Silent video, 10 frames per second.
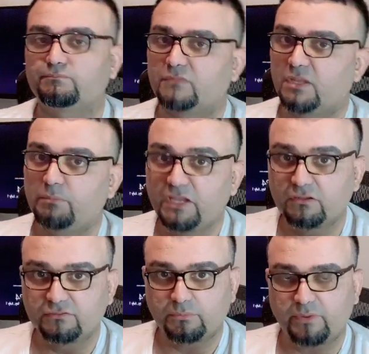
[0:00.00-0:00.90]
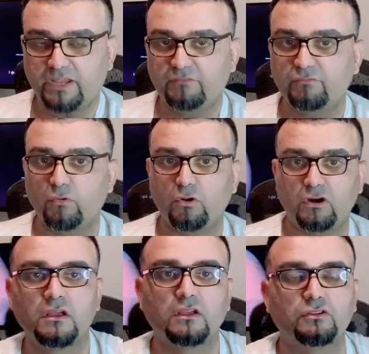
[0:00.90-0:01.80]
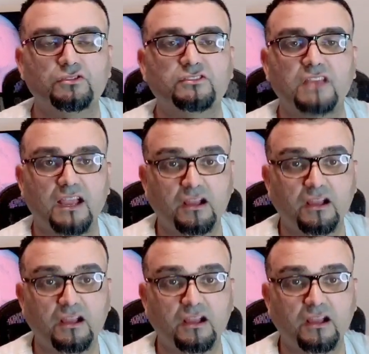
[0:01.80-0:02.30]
meals are paid for. You stack